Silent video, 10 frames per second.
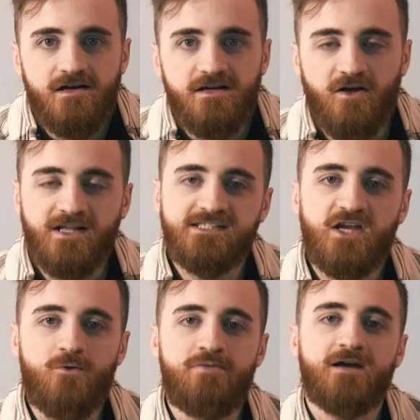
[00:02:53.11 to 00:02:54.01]
Now let's
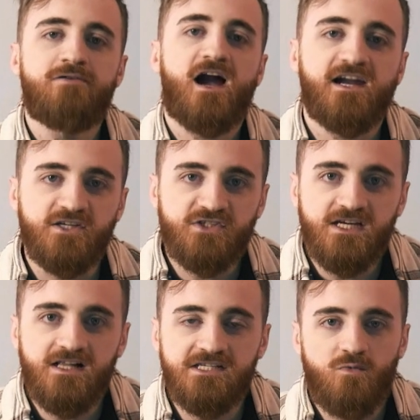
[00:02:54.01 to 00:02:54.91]
say your pickpocketing
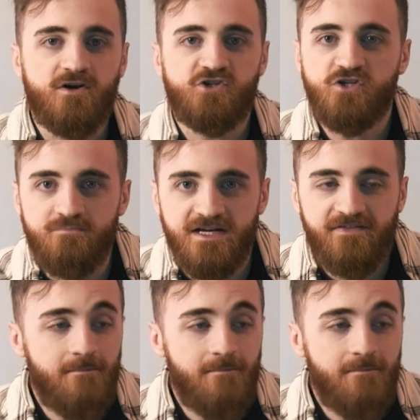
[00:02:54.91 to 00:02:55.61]
skill isn't where it should be.